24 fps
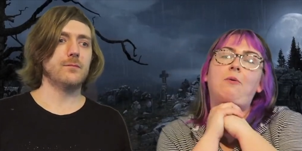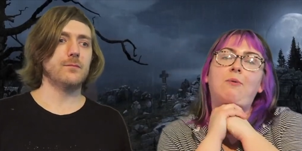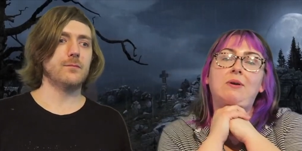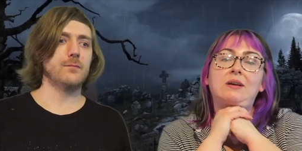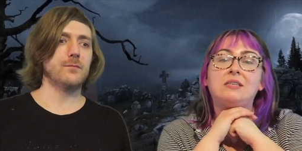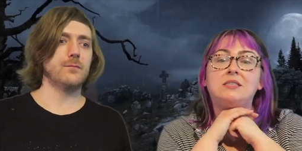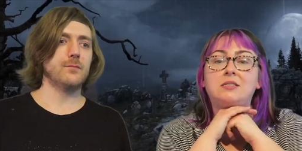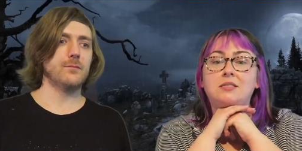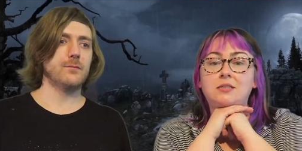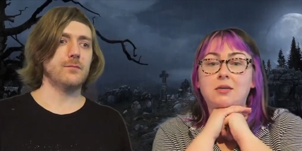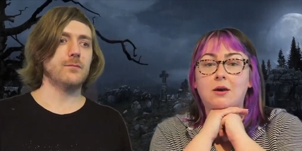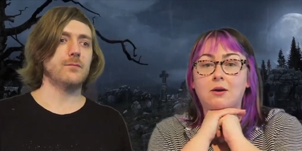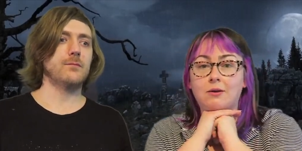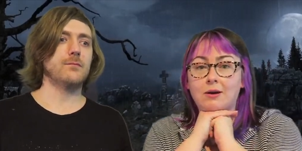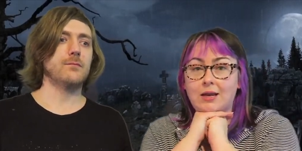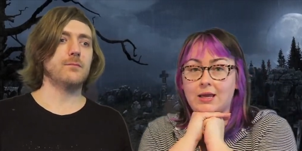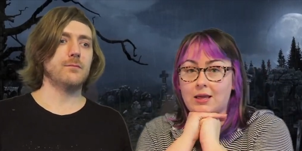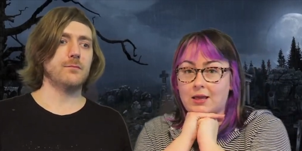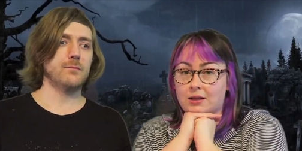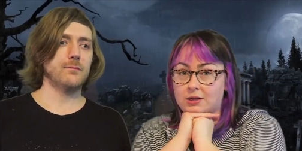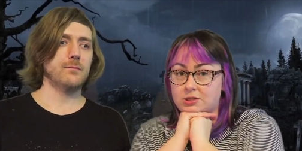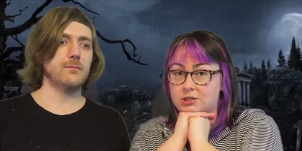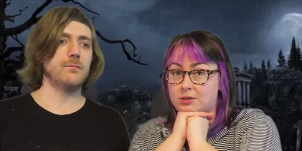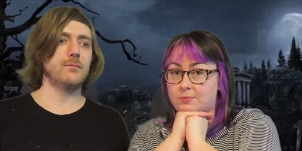Speaker 1: wait to totally
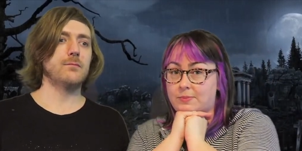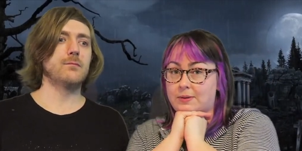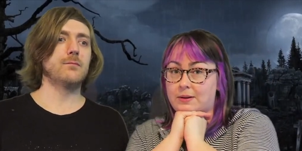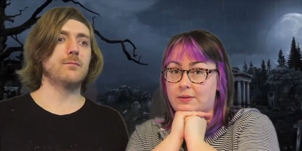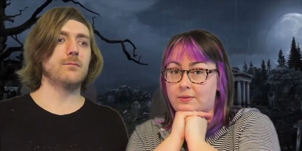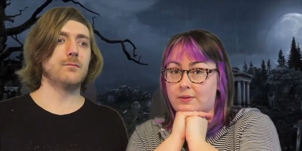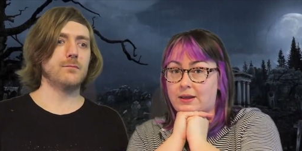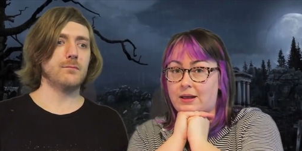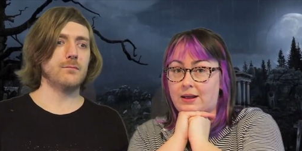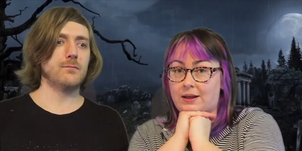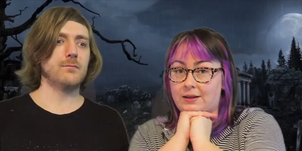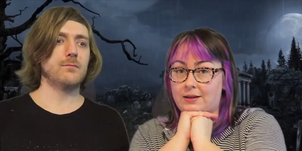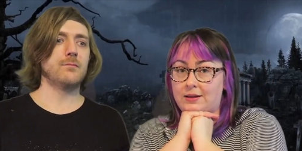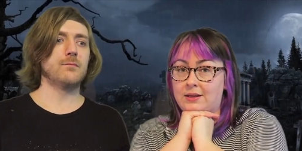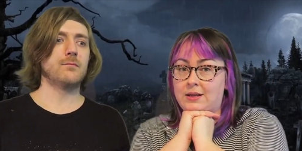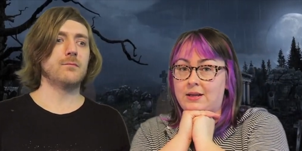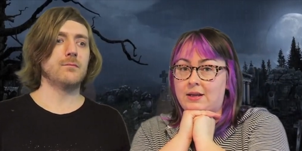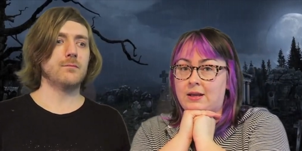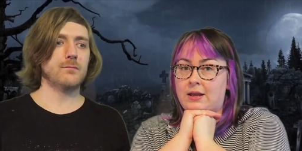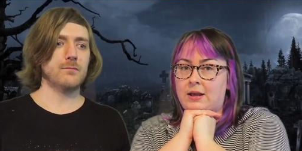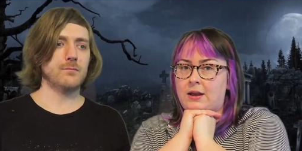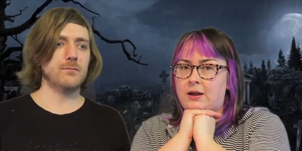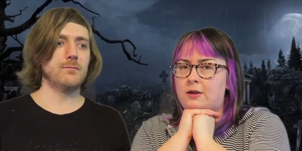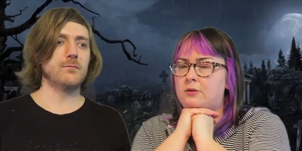gush about that.
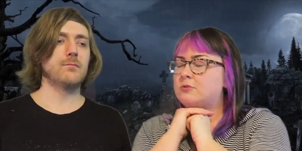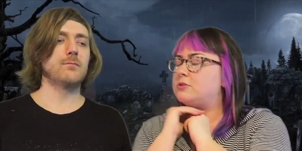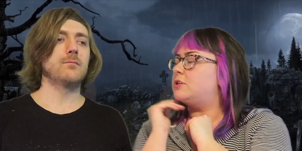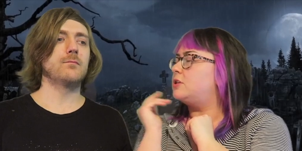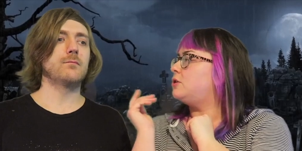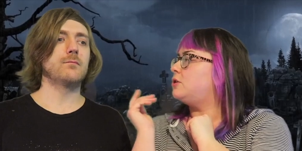And also,